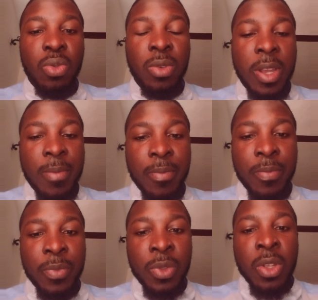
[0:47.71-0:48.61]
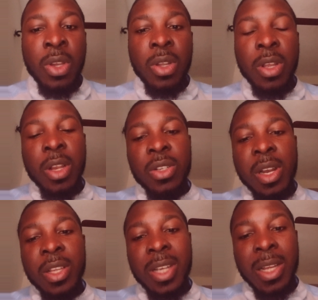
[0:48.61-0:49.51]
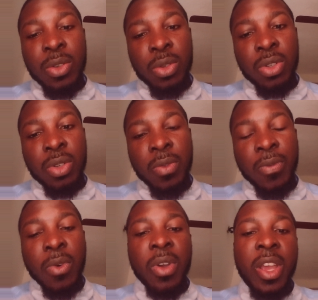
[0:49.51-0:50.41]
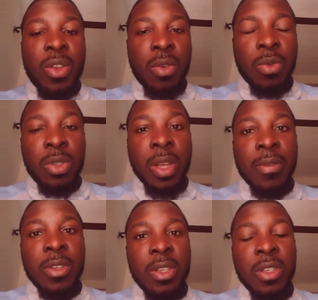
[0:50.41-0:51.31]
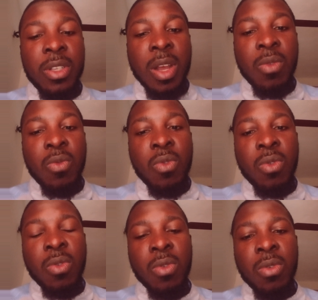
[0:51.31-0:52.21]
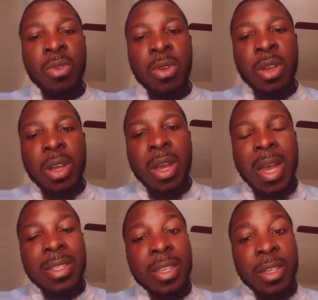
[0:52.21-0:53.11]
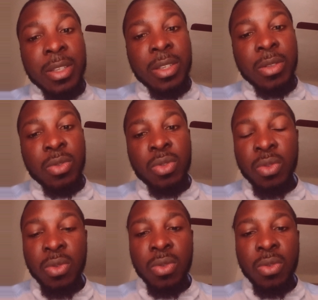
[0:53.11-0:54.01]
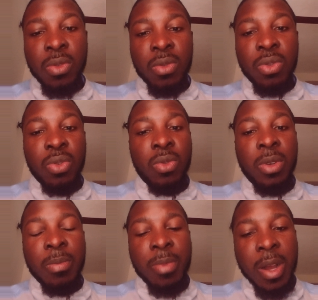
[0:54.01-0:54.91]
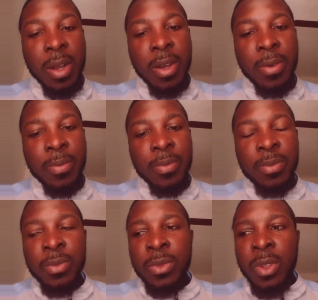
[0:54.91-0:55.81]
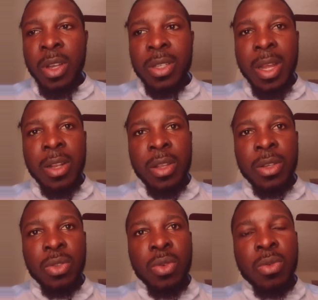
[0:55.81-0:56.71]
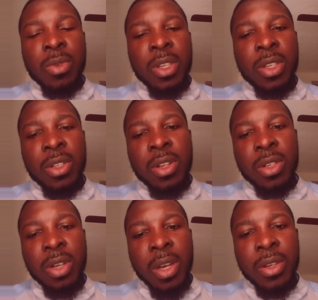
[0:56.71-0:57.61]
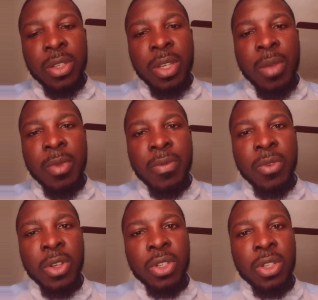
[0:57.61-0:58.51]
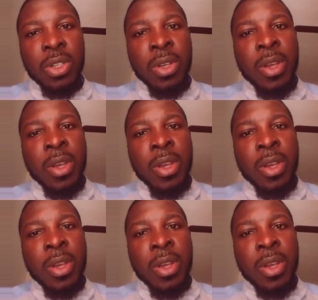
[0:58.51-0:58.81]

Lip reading: them, they literally charge us for any of those services that we access through the bank. Exactly. So this is literally the same leverage